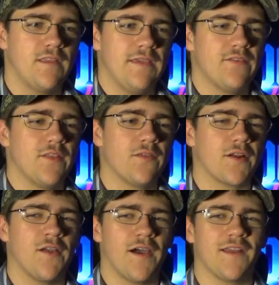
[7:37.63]
even though
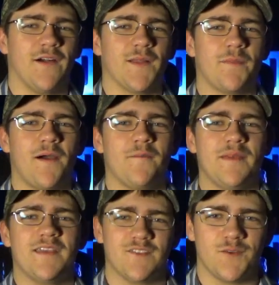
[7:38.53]
they're not all
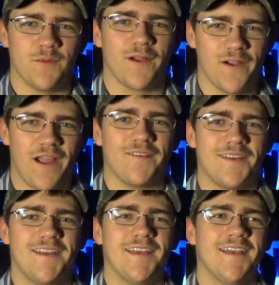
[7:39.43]
about being super
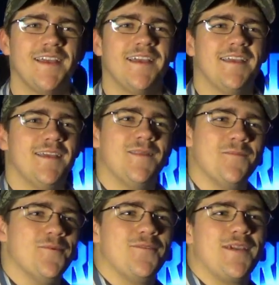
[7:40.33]
grounded in
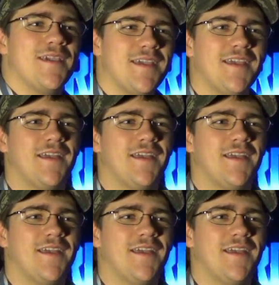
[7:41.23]
the movie.